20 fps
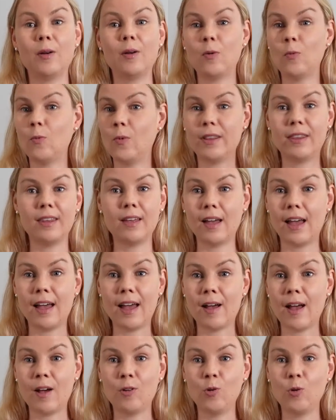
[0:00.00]
with
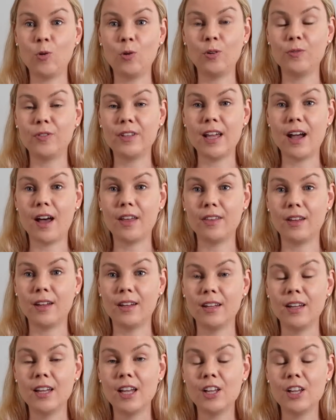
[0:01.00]
all of the
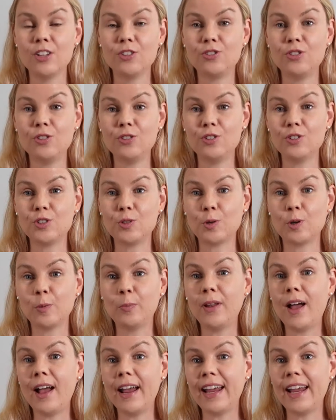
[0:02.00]
other students who are
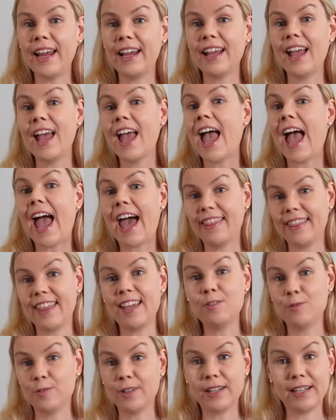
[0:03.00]
applying, and
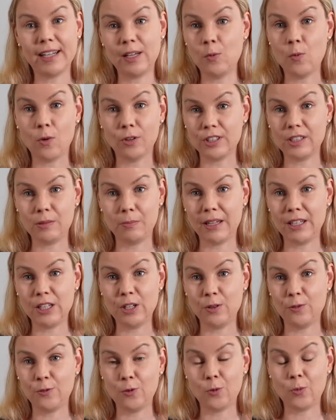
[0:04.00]
they really want to meet
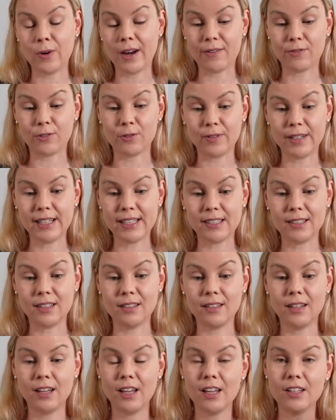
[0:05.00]
you for whatever
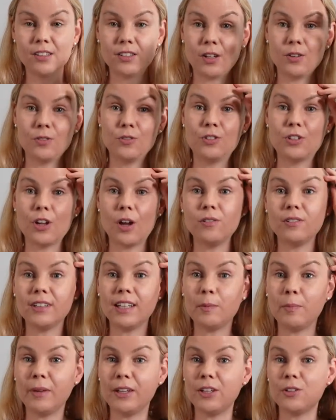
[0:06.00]
reason. So don't
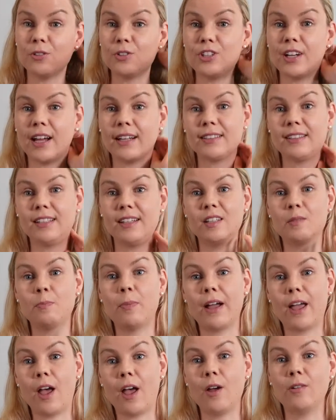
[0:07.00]
limit your chances
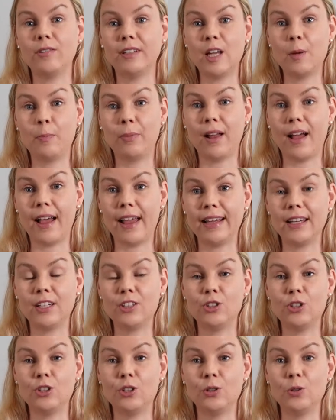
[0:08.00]
by only applying
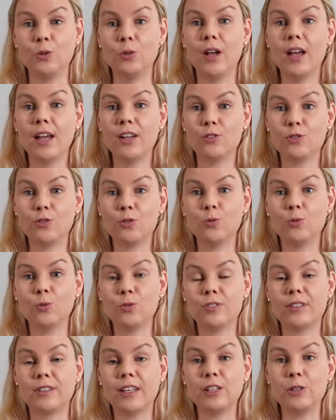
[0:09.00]
to
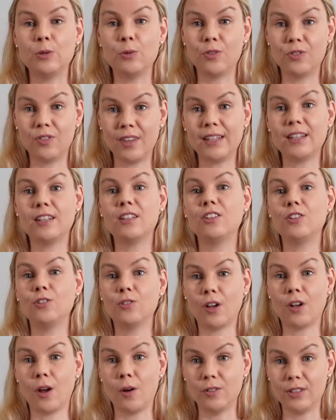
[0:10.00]
schools that you think that
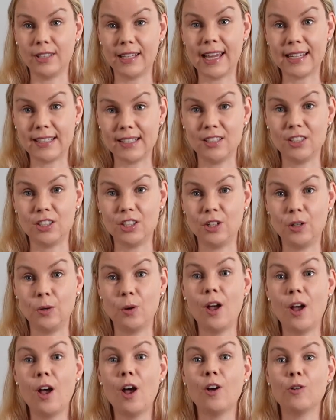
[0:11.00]
you're going to get
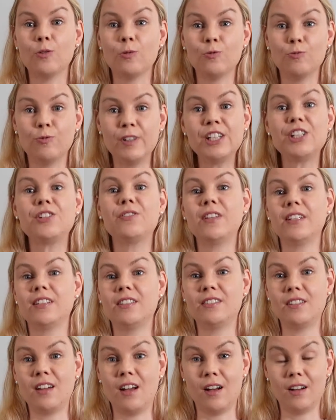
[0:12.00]
into. Reach for the
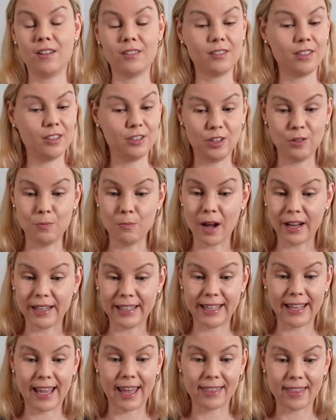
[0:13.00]
stars, because you
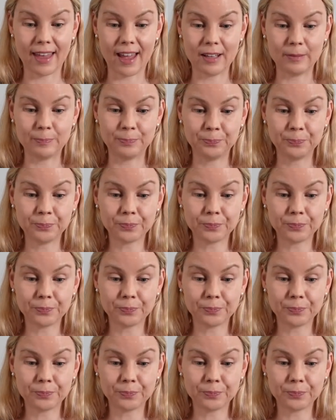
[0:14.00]
might get there.